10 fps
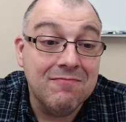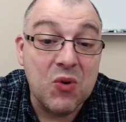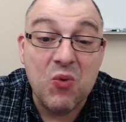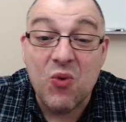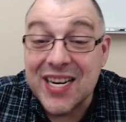
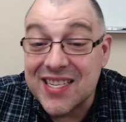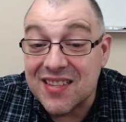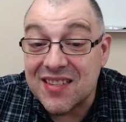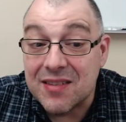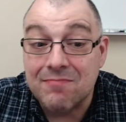
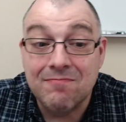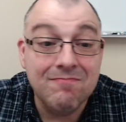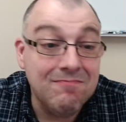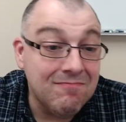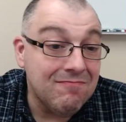Racism
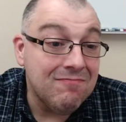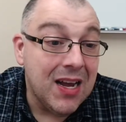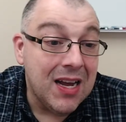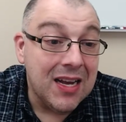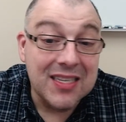
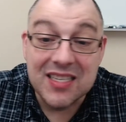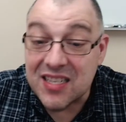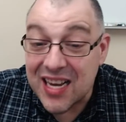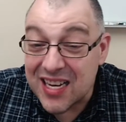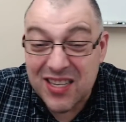
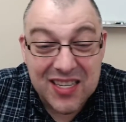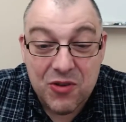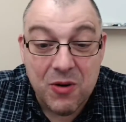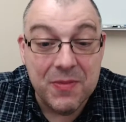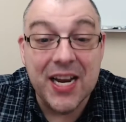and
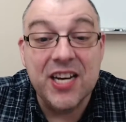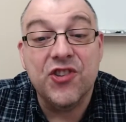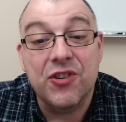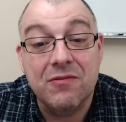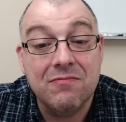
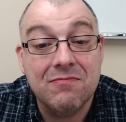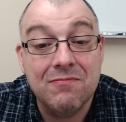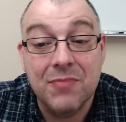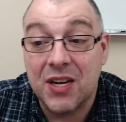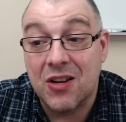discrimination,
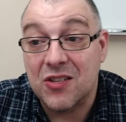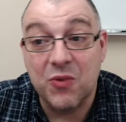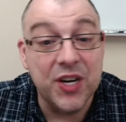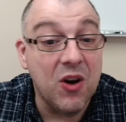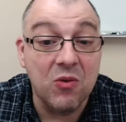because
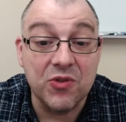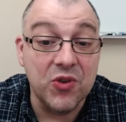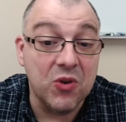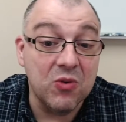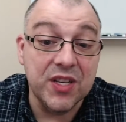we don't
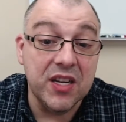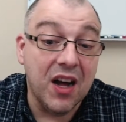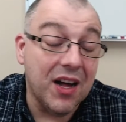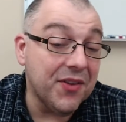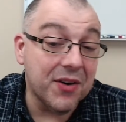know the
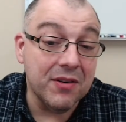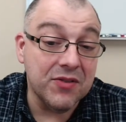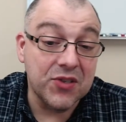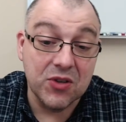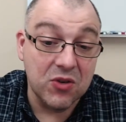other,
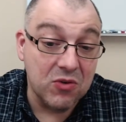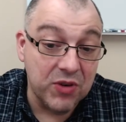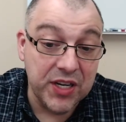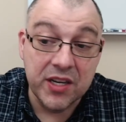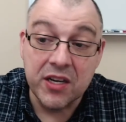so
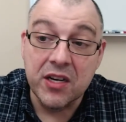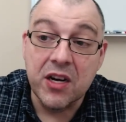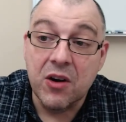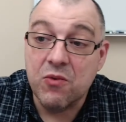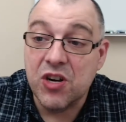we
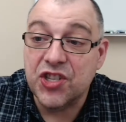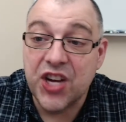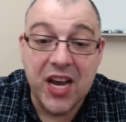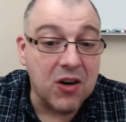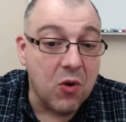
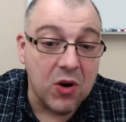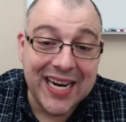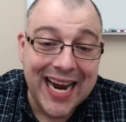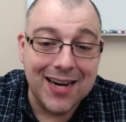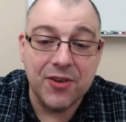reject or
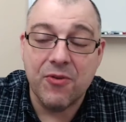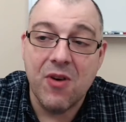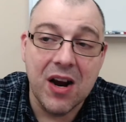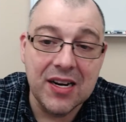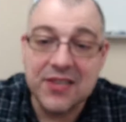
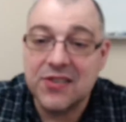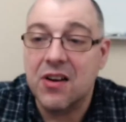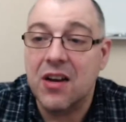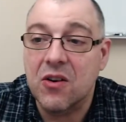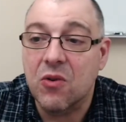categorize
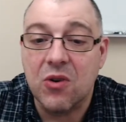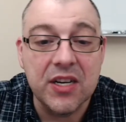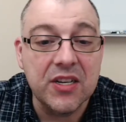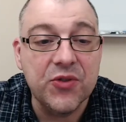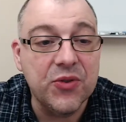
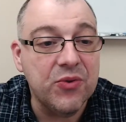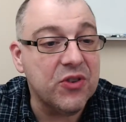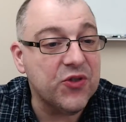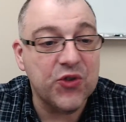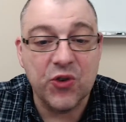according to a
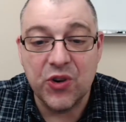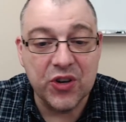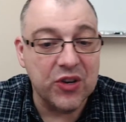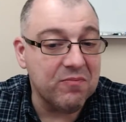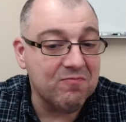
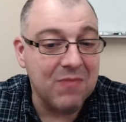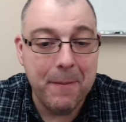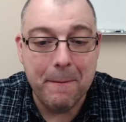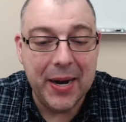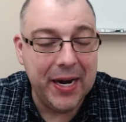certain
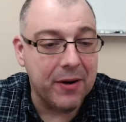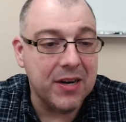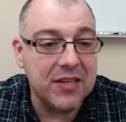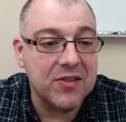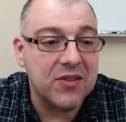
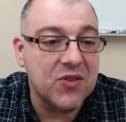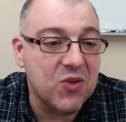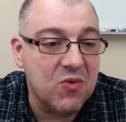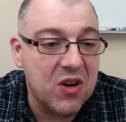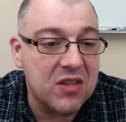appearance and
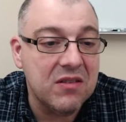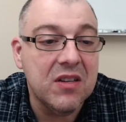so on.